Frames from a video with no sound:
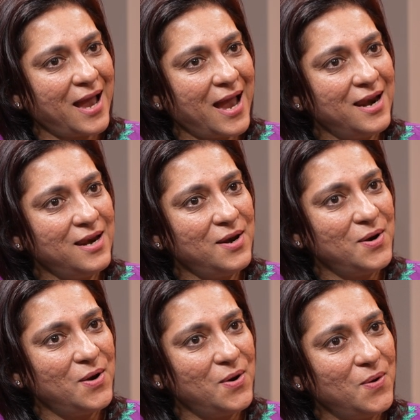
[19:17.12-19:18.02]
And
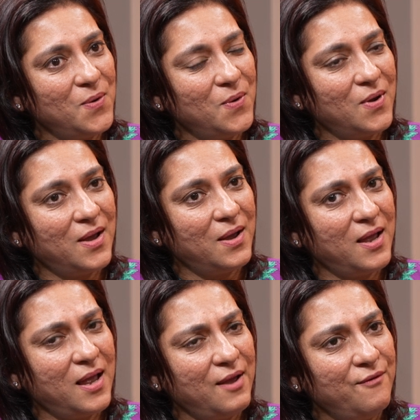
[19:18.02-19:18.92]

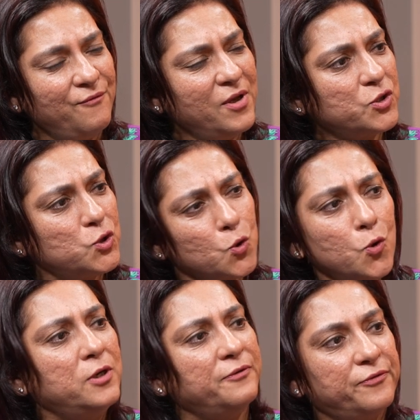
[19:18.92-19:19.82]
we are
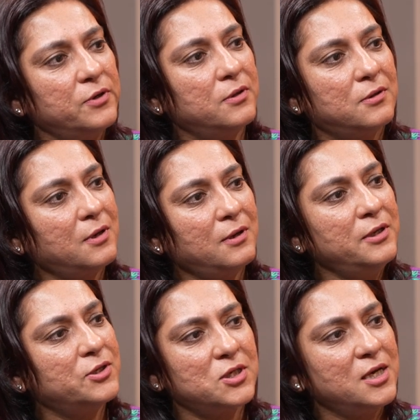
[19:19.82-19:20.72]
so different.
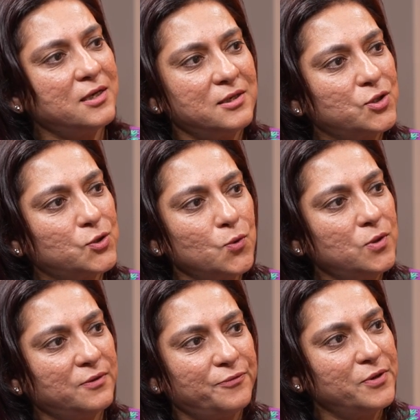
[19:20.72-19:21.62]
Each state is so
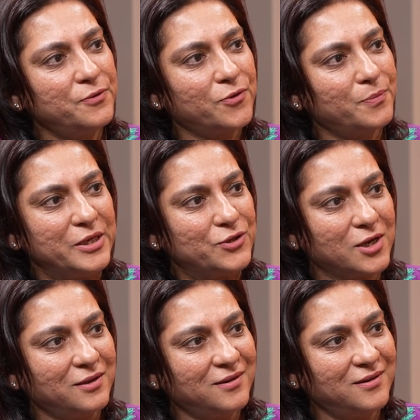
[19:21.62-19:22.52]
different from each
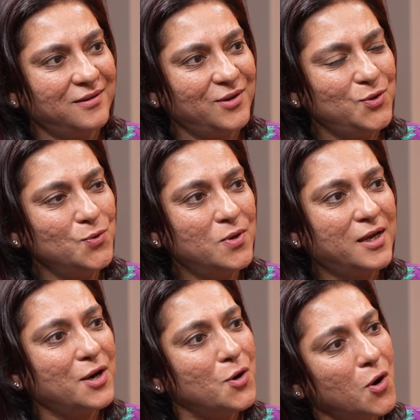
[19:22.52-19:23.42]
other. You
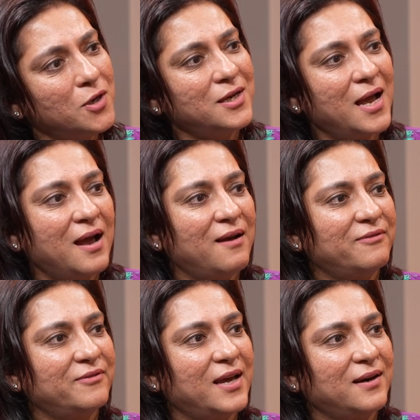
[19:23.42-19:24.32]
cannot
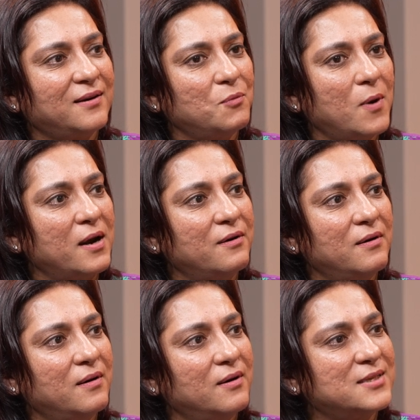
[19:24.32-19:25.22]
have that one
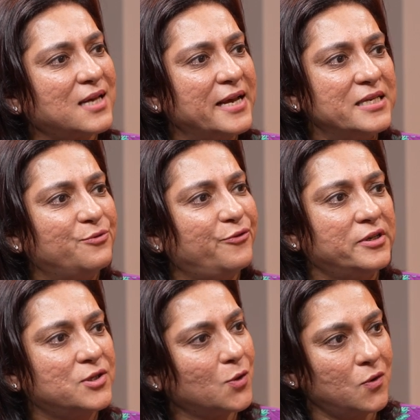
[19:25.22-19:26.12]
size
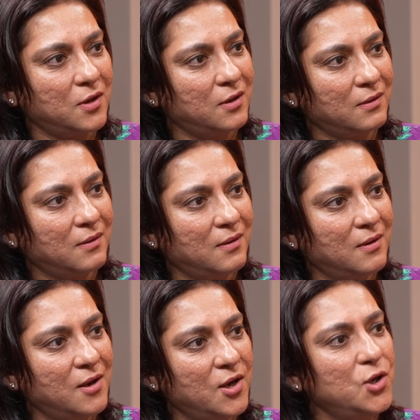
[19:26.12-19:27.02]
fits all.
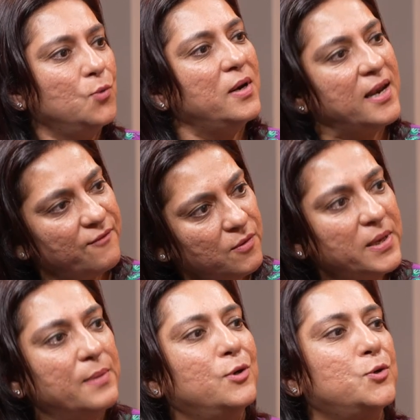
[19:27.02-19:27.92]
You will never be
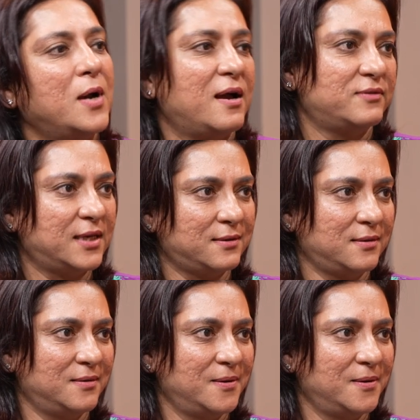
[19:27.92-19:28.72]
able to have that.